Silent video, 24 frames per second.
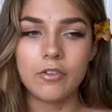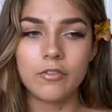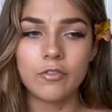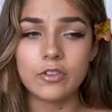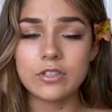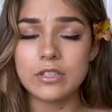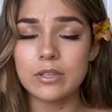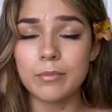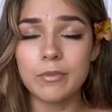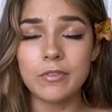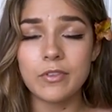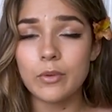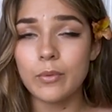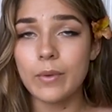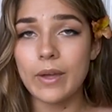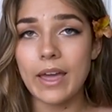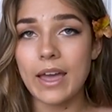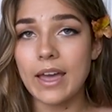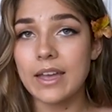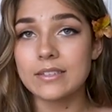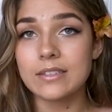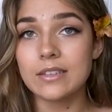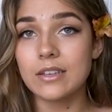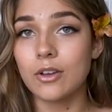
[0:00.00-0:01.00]
for some of you, it
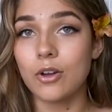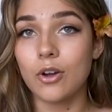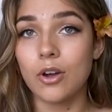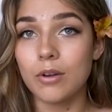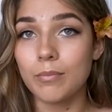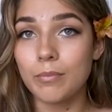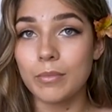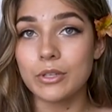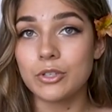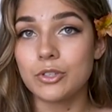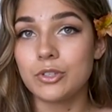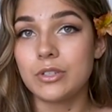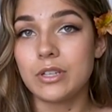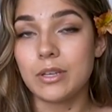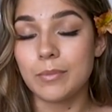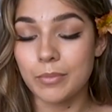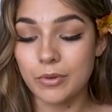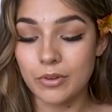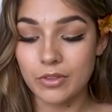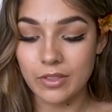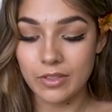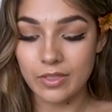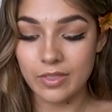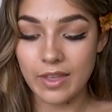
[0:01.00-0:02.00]
hasn't gone much
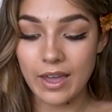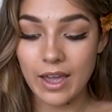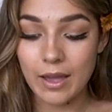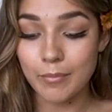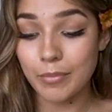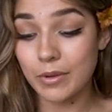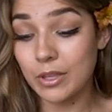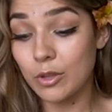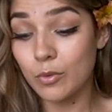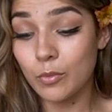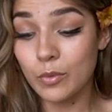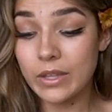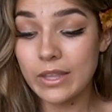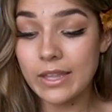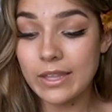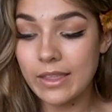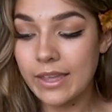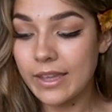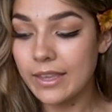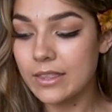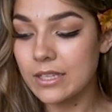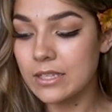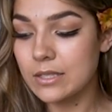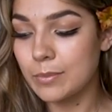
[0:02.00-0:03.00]
deeper than that, but you really
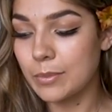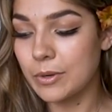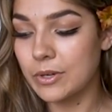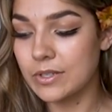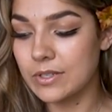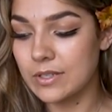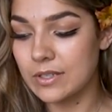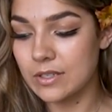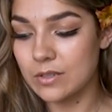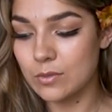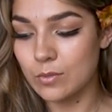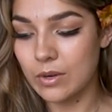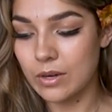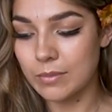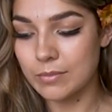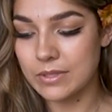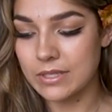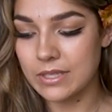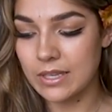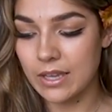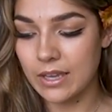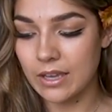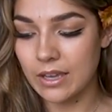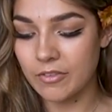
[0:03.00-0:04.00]
like this person is what I'm
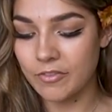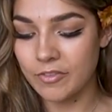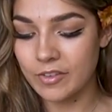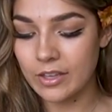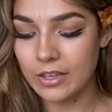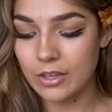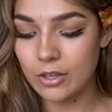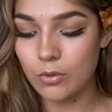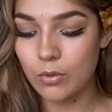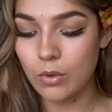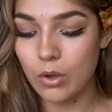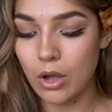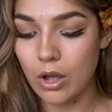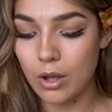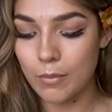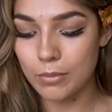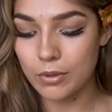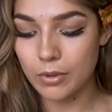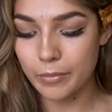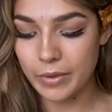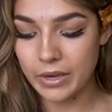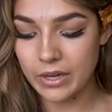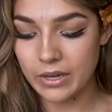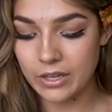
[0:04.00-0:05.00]
seeing. I feel like you
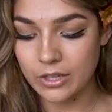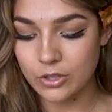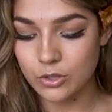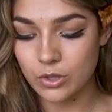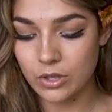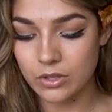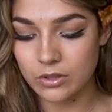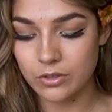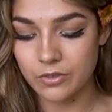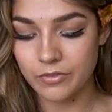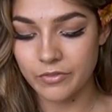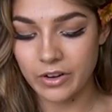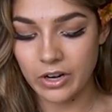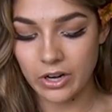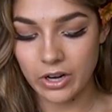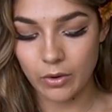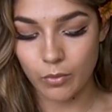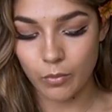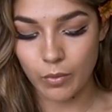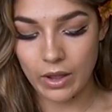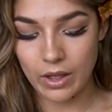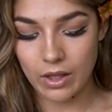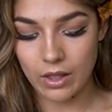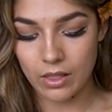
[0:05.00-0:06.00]
complement each other very
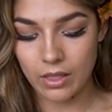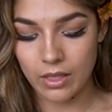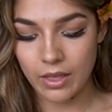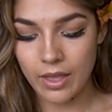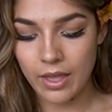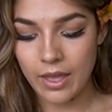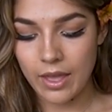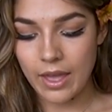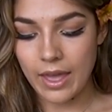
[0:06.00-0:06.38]
well.